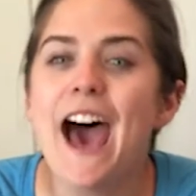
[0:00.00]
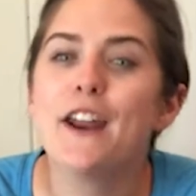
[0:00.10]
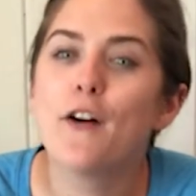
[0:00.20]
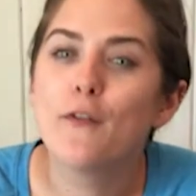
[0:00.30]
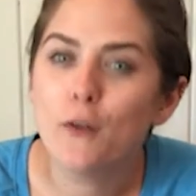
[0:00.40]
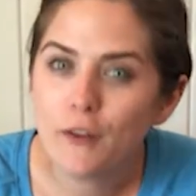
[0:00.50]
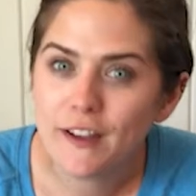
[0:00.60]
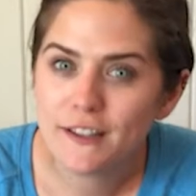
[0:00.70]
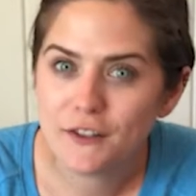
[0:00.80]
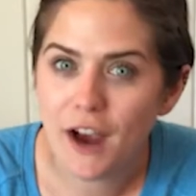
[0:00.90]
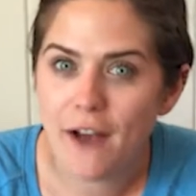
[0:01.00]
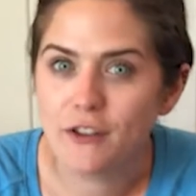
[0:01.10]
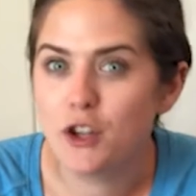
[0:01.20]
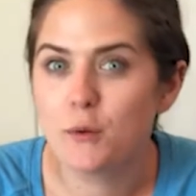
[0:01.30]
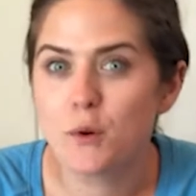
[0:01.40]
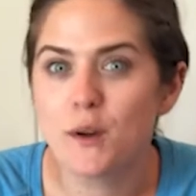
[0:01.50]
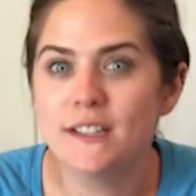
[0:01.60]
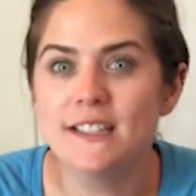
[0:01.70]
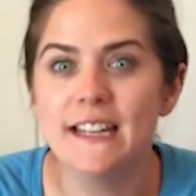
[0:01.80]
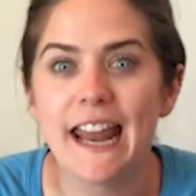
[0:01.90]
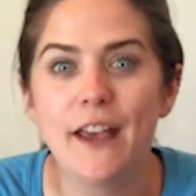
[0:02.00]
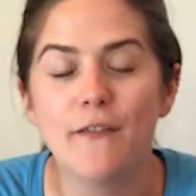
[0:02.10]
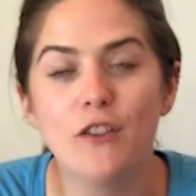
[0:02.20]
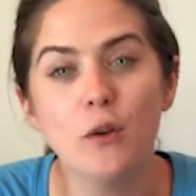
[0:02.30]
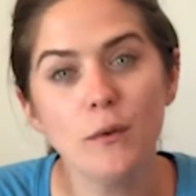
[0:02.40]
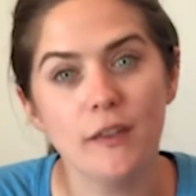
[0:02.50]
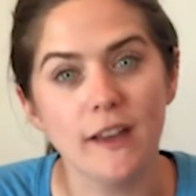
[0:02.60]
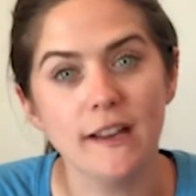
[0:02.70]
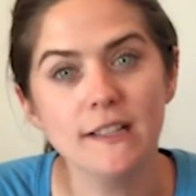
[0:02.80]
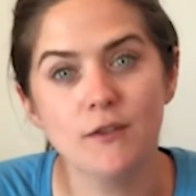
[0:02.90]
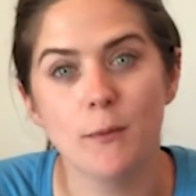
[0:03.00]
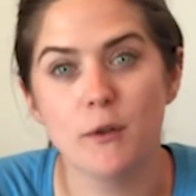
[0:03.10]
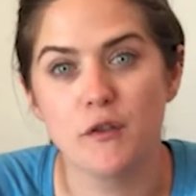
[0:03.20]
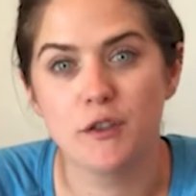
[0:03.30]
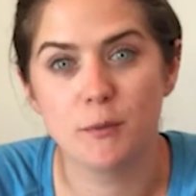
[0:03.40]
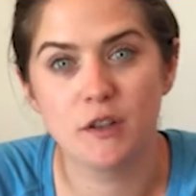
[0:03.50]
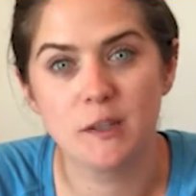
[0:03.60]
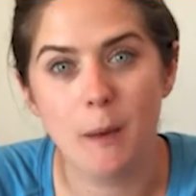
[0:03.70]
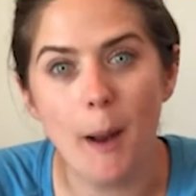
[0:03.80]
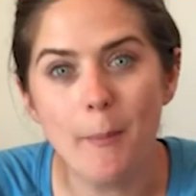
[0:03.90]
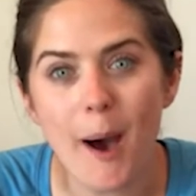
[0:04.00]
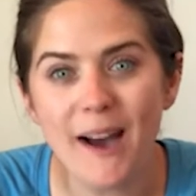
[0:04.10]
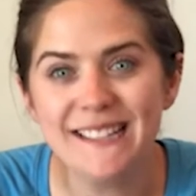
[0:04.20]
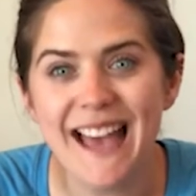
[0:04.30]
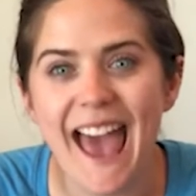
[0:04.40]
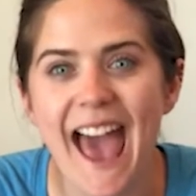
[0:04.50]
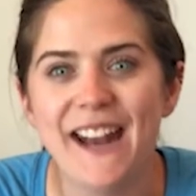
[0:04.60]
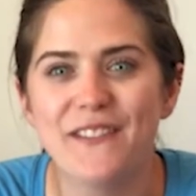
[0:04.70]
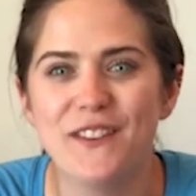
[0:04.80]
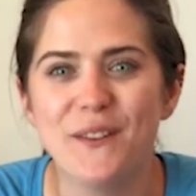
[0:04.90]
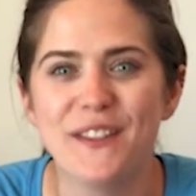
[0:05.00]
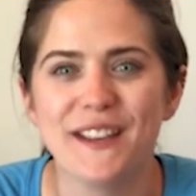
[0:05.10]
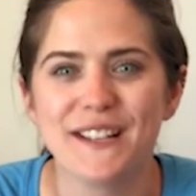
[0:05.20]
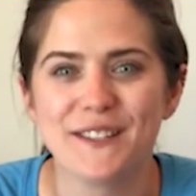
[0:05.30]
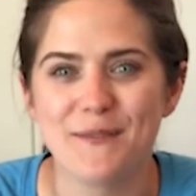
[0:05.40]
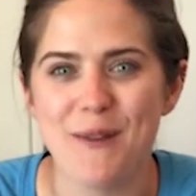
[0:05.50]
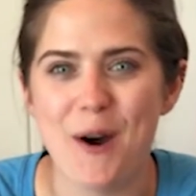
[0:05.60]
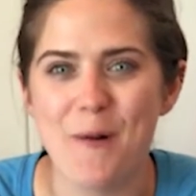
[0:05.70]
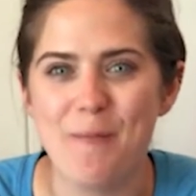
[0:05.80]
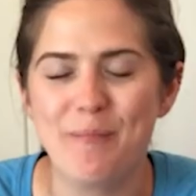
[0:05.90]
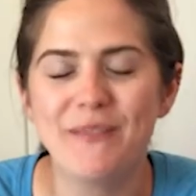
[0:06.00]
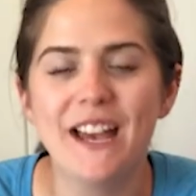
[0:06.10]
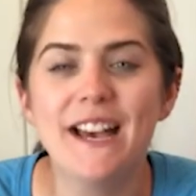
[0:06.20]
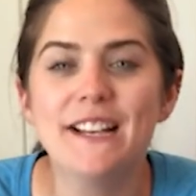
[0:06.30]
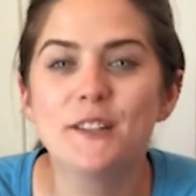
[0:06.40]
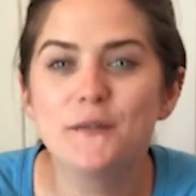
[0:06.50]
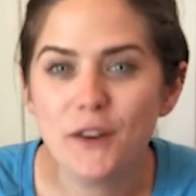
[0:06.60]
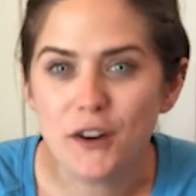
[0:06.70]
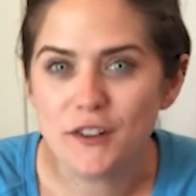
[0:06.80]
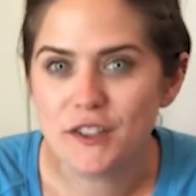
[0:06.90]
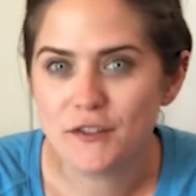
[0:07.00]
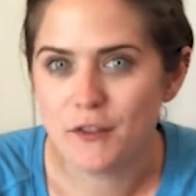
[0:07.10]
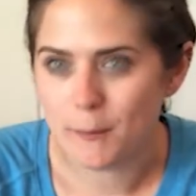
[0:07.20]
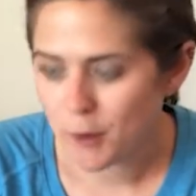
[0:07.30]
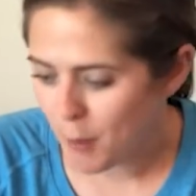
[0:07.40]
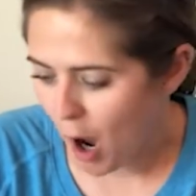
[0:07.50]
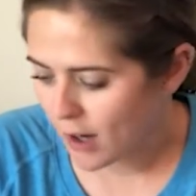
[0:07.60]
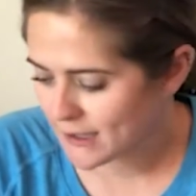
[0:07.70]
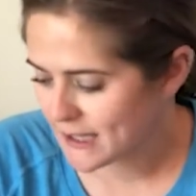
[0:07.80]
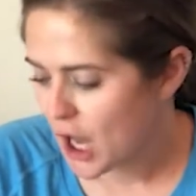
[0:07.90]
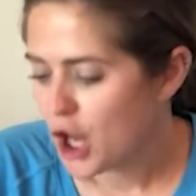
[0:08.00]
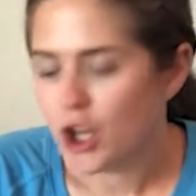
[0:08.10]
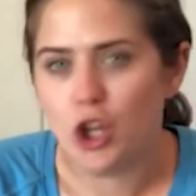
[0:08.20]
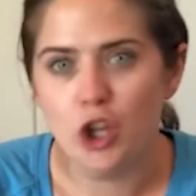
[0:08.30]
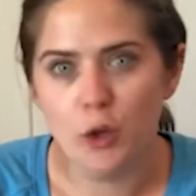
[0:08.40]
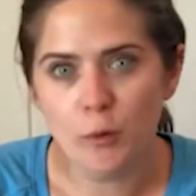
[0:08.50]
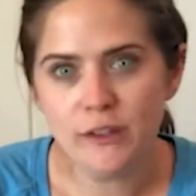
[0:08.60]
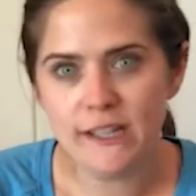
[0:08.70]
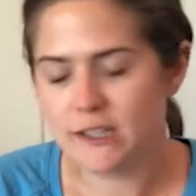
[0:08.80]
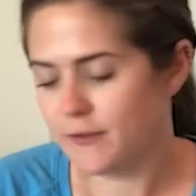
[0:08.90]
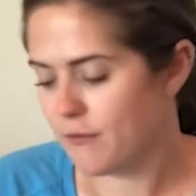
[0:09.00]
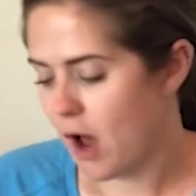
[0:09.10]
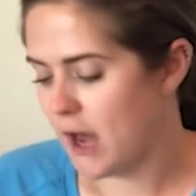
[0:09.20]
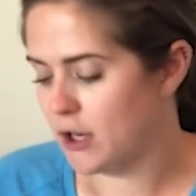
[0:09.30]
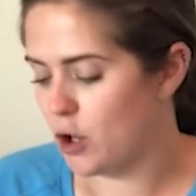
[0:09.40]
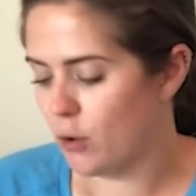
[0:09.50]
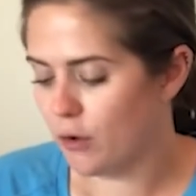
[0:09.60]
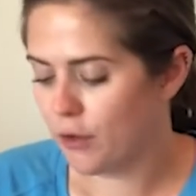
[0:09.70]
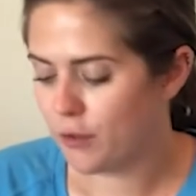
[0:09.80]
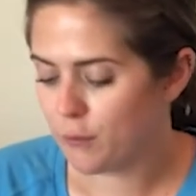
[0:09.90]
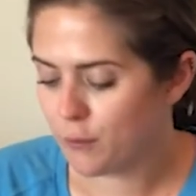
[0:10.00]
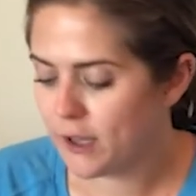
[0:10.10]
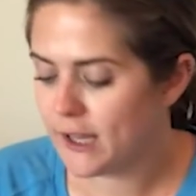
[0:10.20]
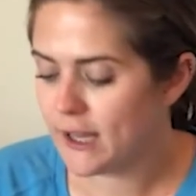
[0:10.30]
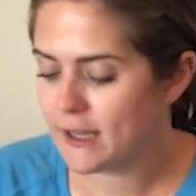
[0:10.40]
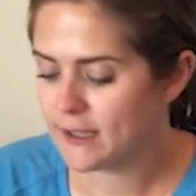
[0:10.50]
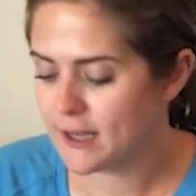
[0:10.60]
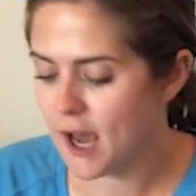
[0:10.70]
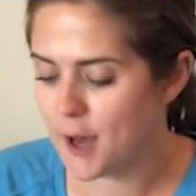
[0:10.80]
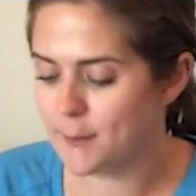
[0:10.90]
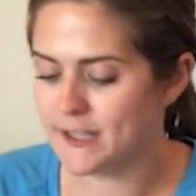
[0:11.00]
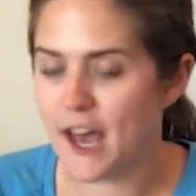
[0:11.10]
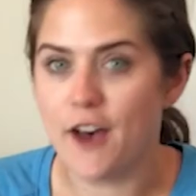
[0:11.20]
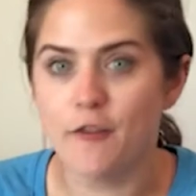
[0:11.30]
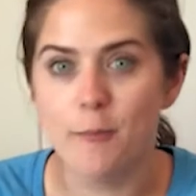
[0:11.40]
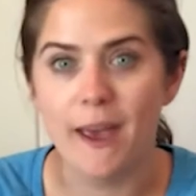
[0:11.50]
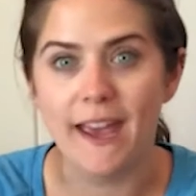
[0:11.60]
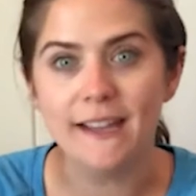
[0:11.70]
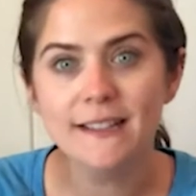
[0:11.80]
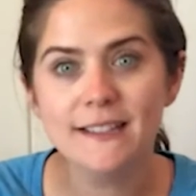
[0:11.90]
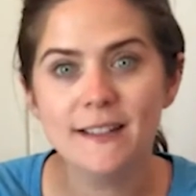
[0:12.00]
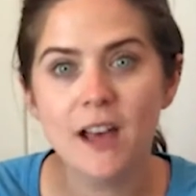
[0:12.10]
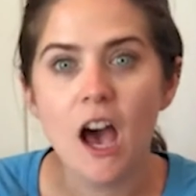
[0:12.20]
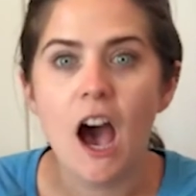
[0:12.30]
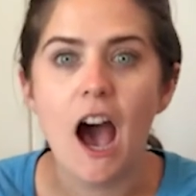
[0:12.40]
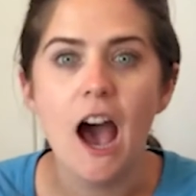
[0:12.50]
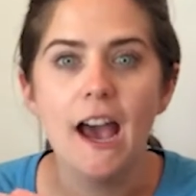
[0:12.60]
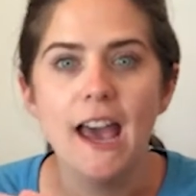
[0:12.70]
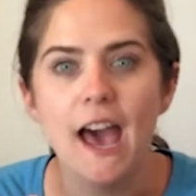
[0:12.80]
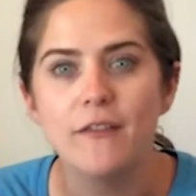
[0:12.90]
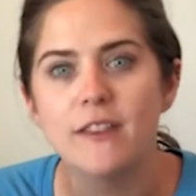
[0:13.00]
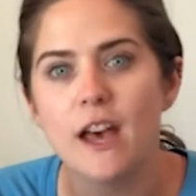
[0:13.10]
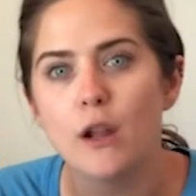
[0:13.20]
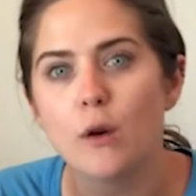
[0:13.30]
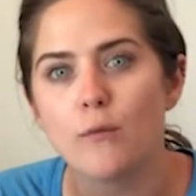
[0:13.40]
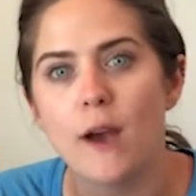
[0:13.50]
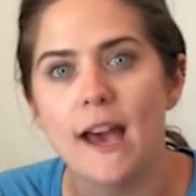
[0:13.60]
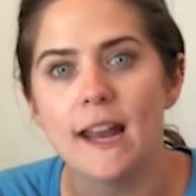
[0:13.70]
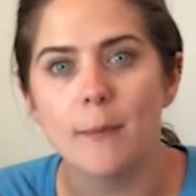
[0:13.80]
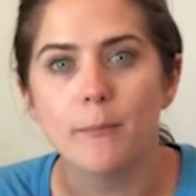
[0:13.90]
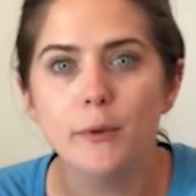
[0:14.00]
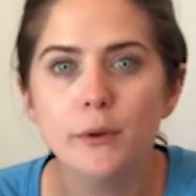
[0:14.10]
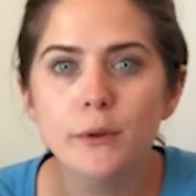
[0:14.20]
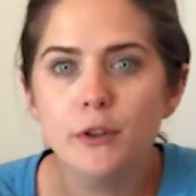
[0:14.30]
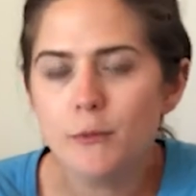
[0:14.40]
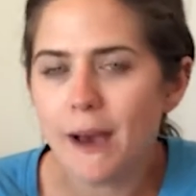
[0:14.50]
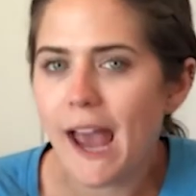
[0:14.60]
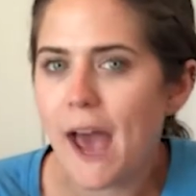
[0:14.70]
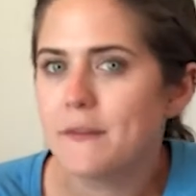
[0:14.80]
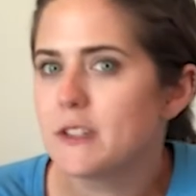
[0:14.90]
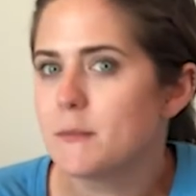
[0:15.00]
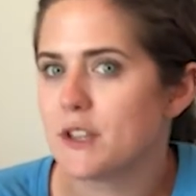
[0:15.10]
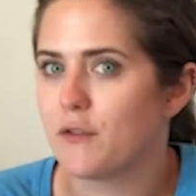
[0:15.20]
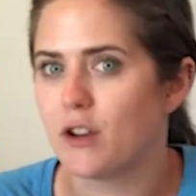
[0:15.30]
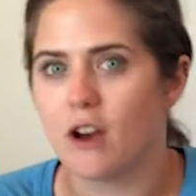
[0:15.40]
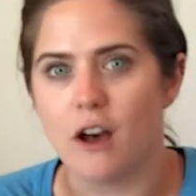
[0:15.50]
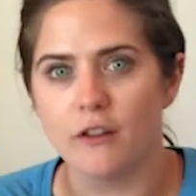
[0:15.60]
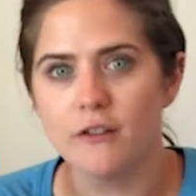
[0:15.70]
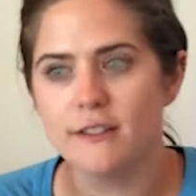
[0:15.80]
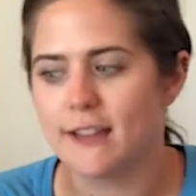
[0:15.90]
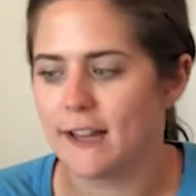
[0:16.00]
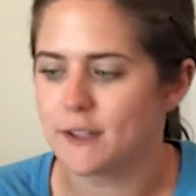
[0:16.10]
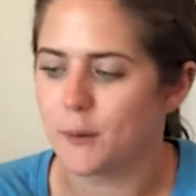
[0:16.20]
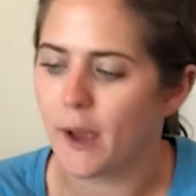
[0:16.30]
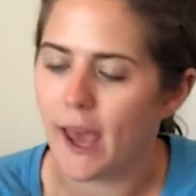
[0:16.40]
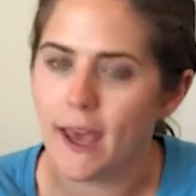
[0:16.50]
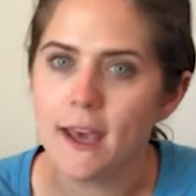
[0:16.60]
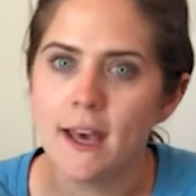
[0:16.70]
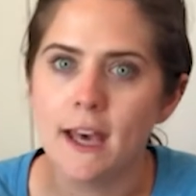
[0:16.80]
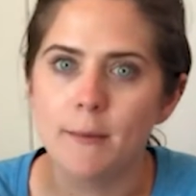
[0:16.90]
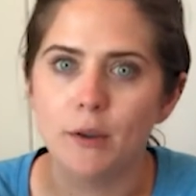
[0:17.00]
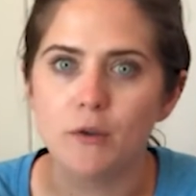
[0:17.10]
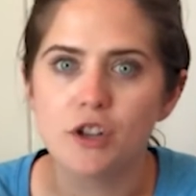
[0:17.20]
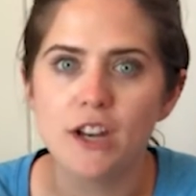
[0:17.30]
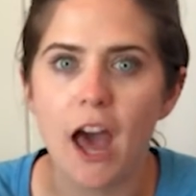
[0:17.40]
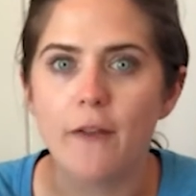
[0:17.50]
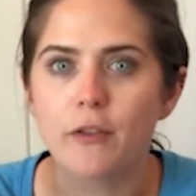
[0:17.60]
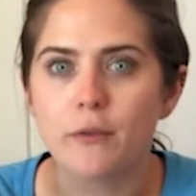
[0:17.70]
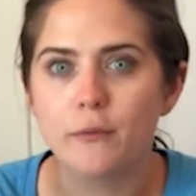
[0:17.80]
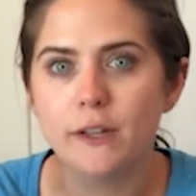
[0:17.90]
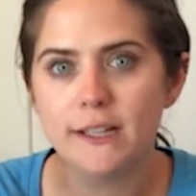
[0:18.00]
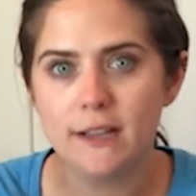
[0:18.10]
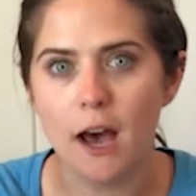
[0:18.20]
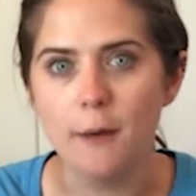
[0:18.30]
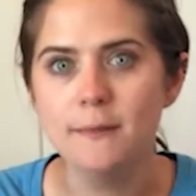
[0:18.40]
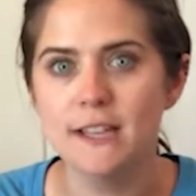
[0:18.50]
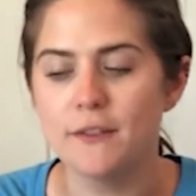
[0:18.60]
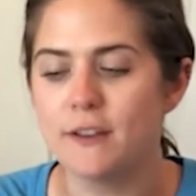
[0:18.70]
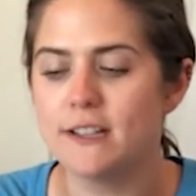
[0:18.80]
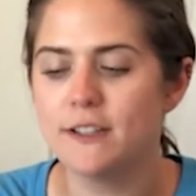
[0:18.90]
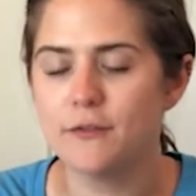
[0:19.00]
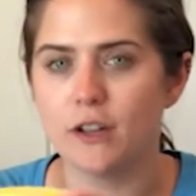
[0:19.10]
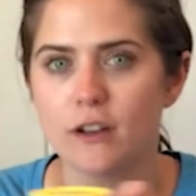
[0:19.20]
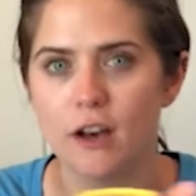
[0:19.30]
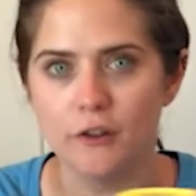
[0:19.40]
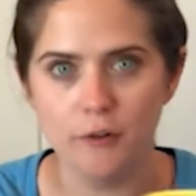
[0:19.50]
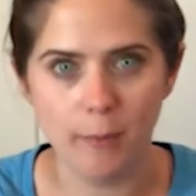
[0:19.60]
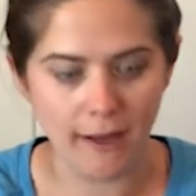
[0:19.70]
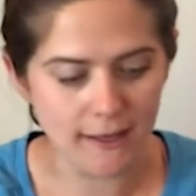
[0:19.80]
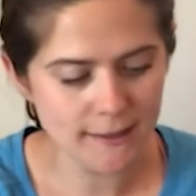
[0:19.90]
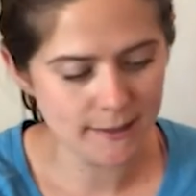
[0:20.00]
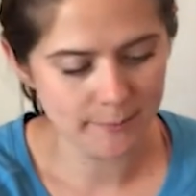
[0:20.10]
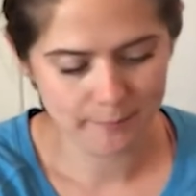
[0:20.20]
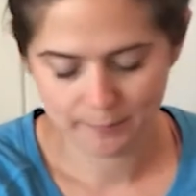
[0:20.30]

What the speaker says: Now for this craft, you are going to need a few things from your SpringSpot box and a few things from home. So first, from your box, you will need to find your 3 tubs of paint. I have yellow, red, and blue. You might have some different colors, that's okay, but you should have 3 tubs of different colored paint.